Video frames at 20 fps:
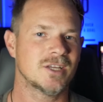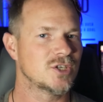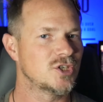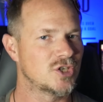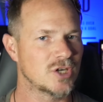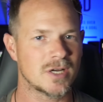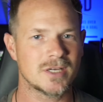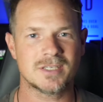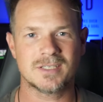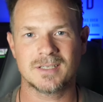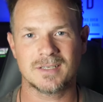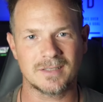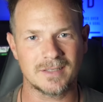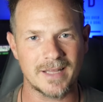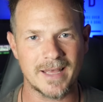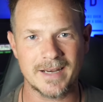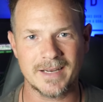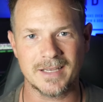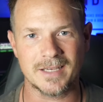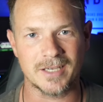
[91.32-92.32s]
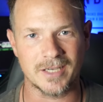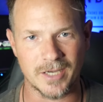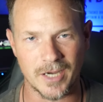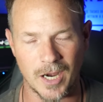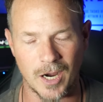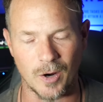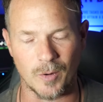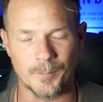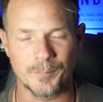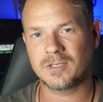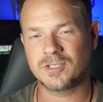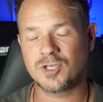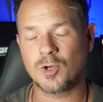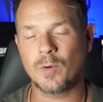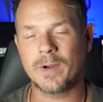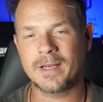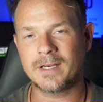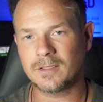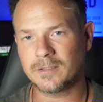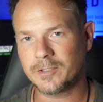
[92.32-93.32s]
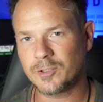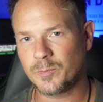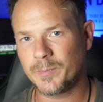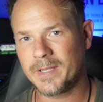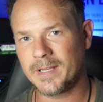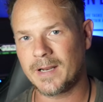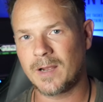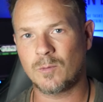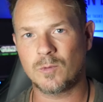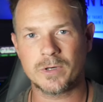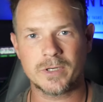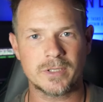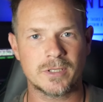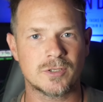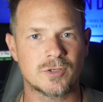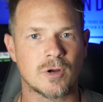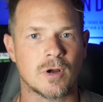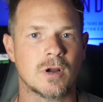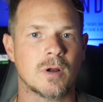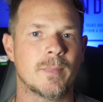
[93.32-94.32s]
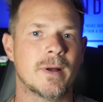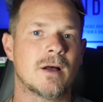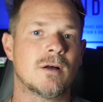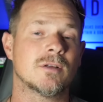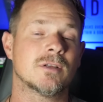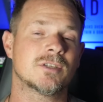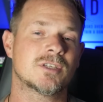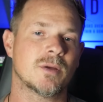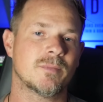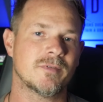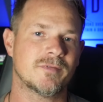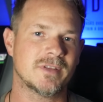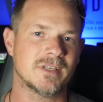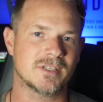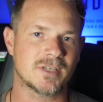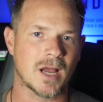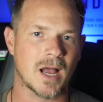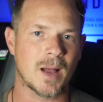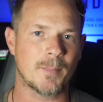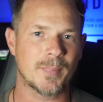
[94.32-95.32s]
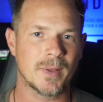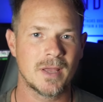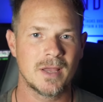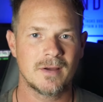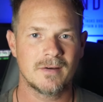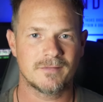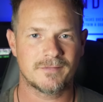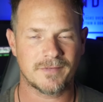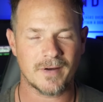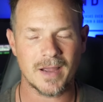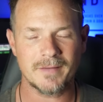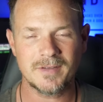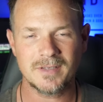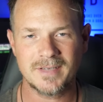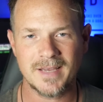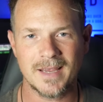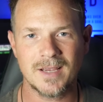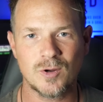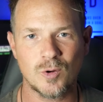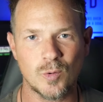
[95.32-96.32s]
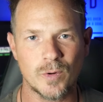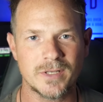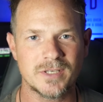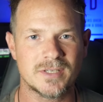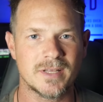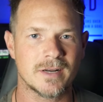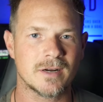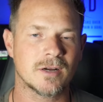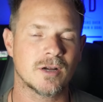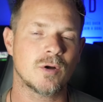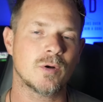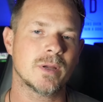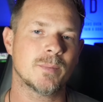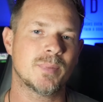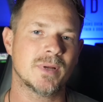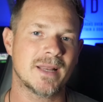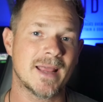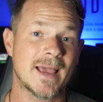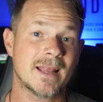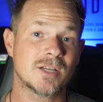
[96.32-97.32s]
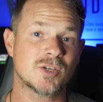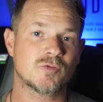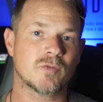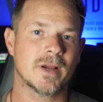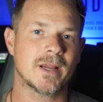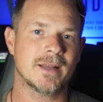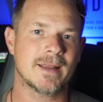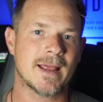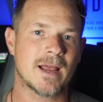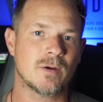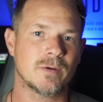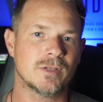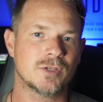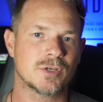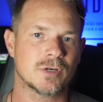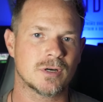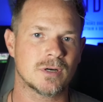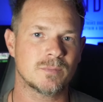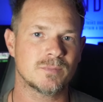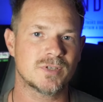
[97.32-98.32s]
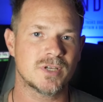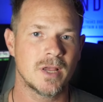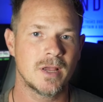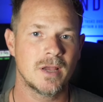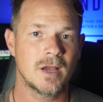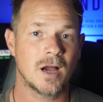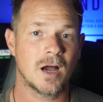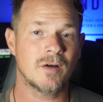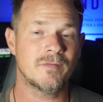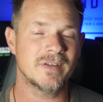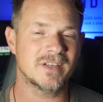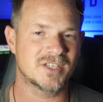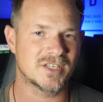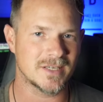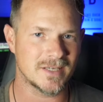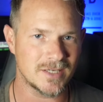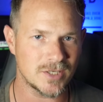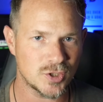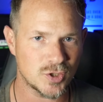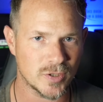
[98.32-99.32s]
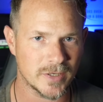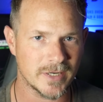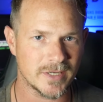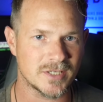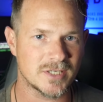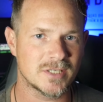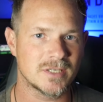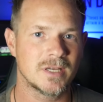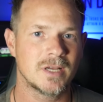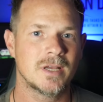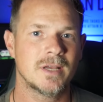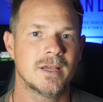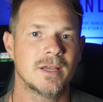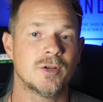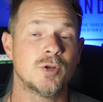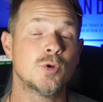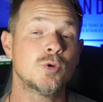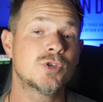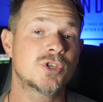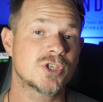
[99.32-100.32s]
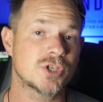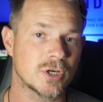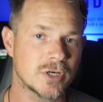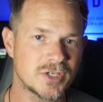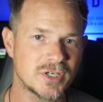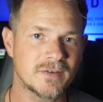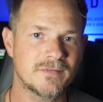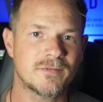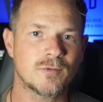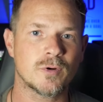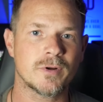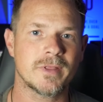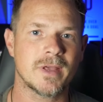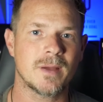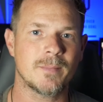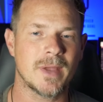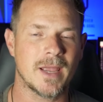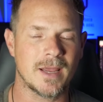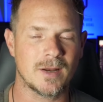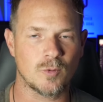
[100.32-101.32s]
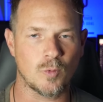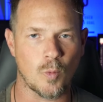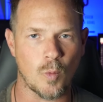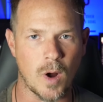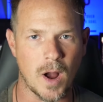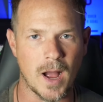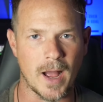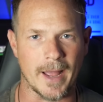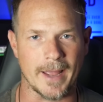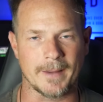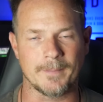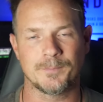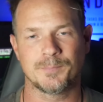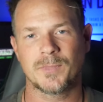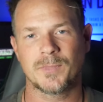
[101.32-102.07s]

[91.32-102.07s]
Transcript: just let it go. So in a little bit, I wanted to talk about some of the top 5 to 10 coins that are going bananas right now in terms of its interest and who's searching for them and why.